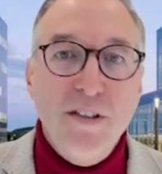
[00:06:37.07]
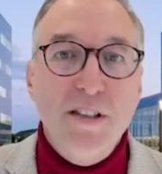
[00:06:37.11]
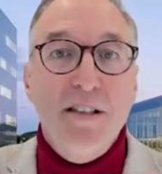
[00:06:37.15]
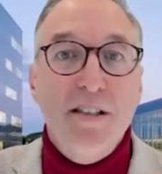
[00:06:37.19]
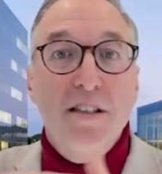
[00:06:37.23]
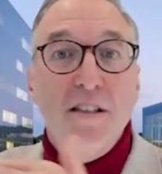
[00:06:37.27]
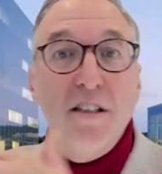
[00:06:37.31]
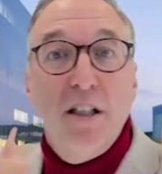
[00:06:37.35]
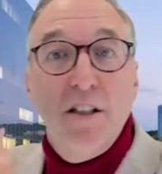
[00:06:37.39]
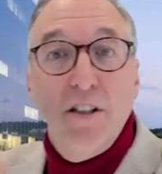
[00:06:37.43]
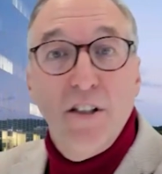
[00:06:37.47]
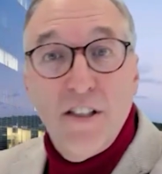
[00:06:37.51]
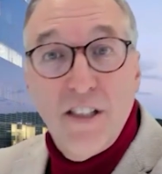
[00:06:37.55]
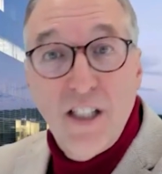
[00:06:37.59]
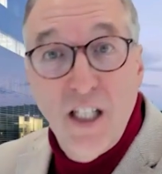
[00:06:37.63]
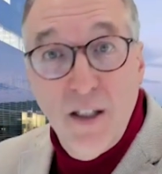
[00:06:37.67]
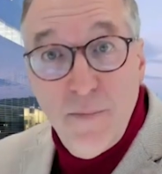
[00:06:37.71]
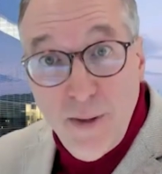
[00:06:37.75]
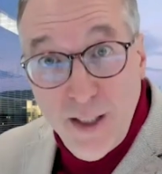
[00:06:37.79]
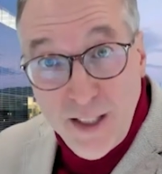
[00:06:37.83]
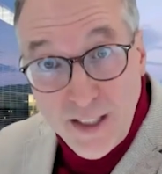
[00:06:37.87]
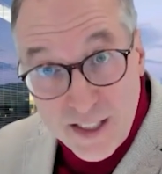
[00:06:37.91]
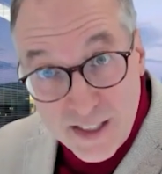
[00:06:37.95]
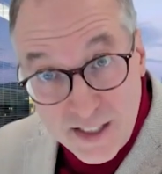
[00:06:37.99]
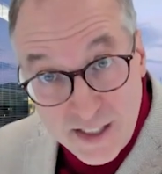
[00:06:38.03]
is not the same
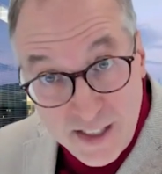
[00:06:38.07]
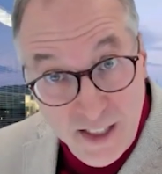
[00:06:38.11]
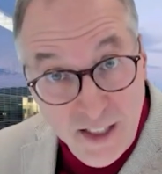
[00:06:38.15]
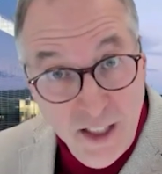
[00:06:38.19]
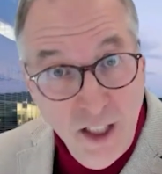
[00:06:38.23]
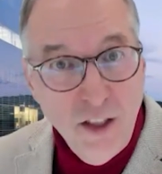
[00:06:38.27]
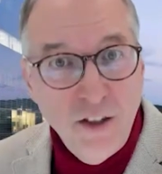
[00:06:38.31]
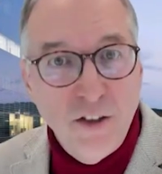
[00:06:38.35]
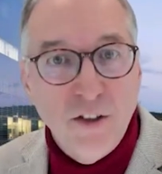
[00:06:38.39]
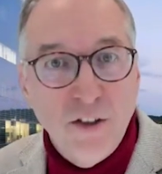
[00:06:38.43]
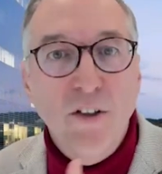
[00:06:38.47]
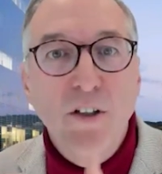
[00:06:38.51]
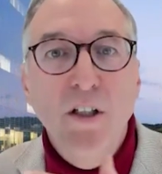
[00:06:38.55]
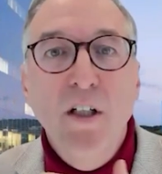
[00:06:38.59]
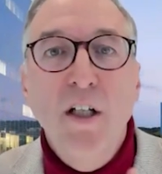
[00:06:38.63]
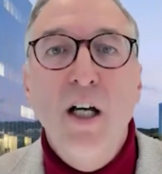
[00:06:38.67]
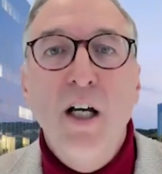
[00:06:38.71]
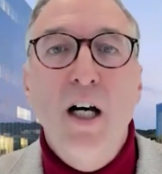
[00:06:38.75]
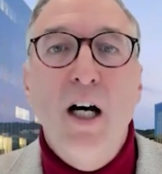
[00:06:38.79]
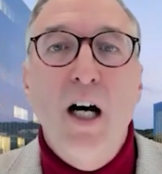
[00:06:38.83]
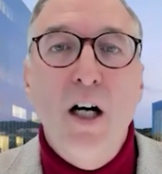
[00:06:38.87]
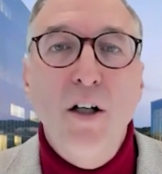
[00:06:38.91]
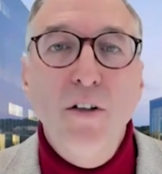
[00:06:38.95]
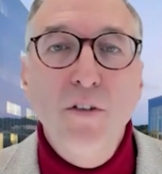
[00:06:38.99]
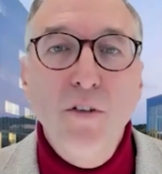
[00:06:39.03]
as another.
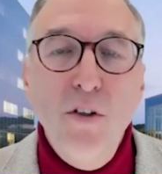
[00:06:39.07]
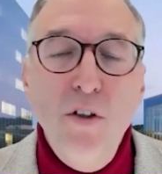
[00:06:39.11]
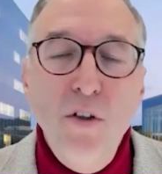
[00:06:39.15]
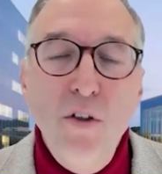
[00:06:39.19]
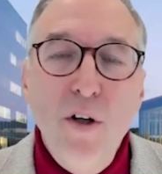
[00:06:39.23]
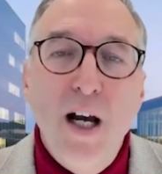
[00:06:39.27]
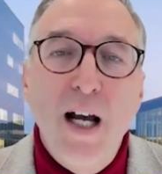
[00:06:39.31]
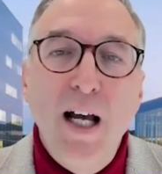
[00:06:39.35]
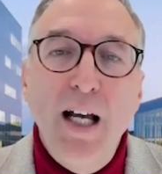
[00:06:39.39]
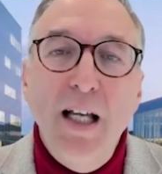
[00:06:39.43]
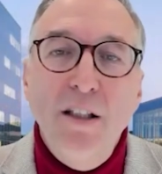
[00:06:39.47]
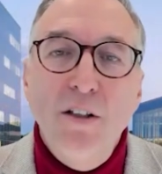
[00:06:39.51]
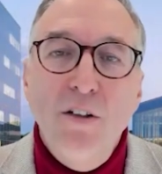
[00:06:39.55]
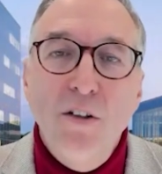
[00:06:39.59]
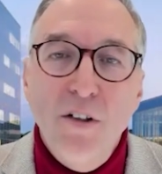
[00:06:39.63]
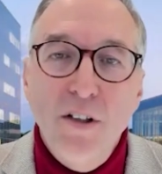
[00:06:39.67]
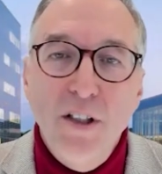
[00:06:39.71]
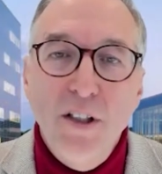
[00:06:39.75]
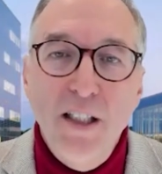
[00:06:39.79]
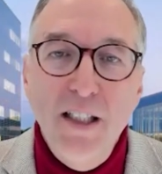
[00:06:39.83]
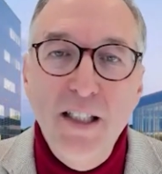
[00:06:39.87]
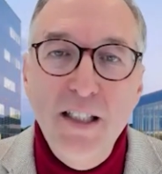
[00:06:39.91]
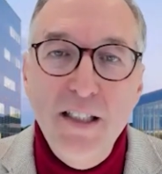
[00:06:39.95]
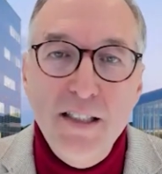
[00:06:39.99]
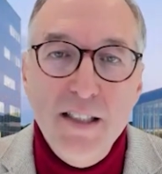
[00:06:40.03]
How do you handle
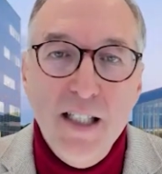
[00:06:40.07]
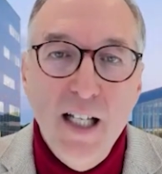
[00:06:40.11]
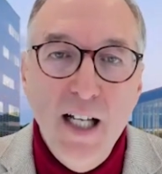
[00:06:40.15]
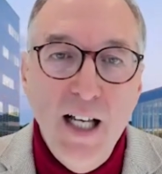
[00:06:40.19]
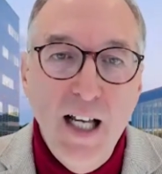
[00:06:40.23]
this?